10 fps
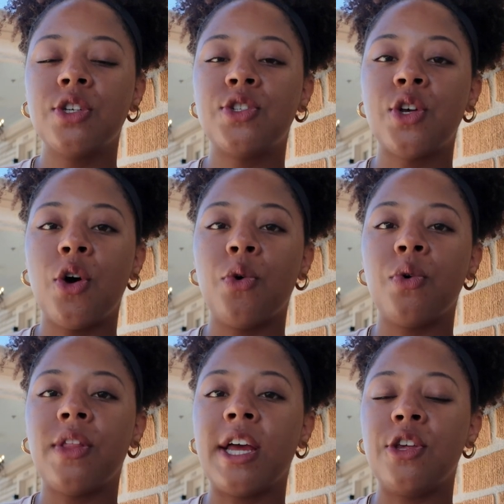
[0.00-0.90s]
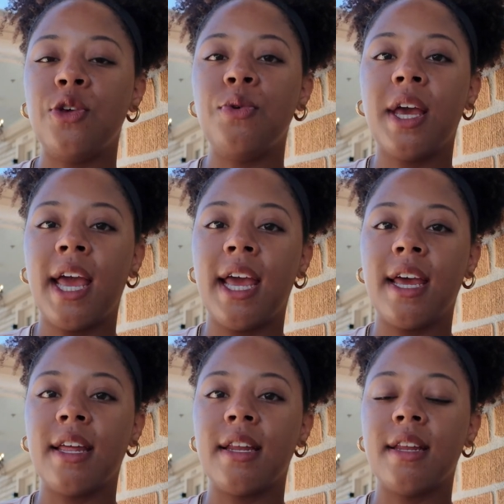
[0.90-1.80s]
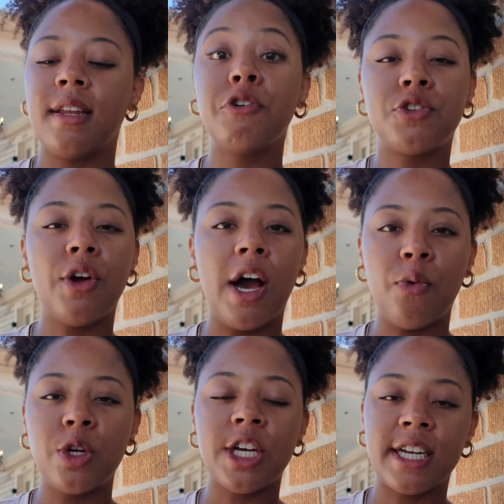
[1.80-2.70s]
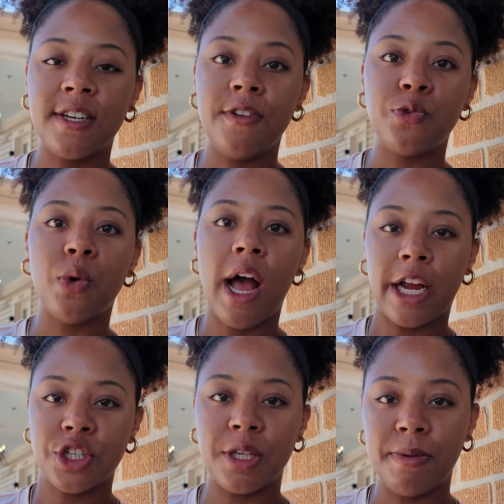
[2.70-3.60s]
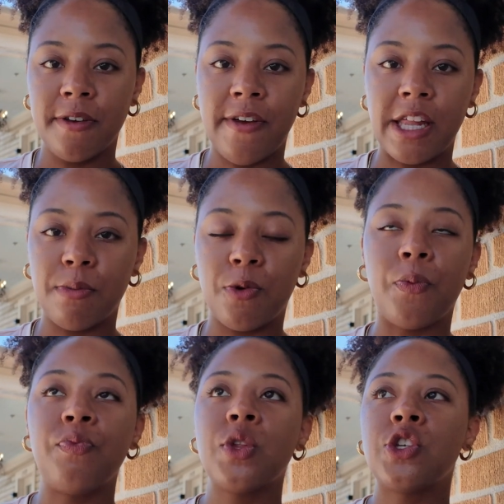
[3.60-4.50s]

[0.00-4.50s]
so that you can filter out which activities will actually be available.